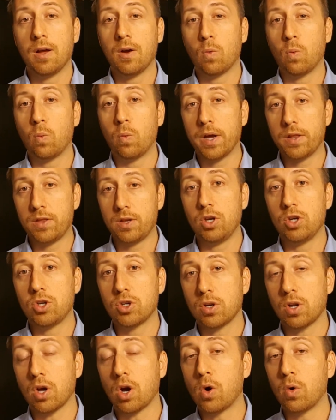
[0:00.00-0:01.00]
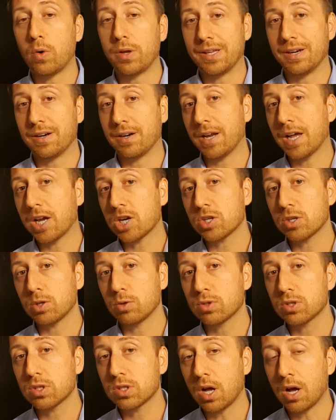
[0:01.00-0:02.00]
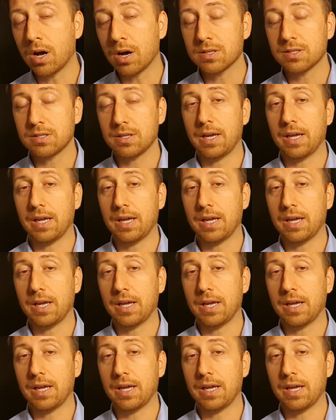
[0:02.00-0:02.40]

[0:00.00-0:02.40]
whether you should own international stocks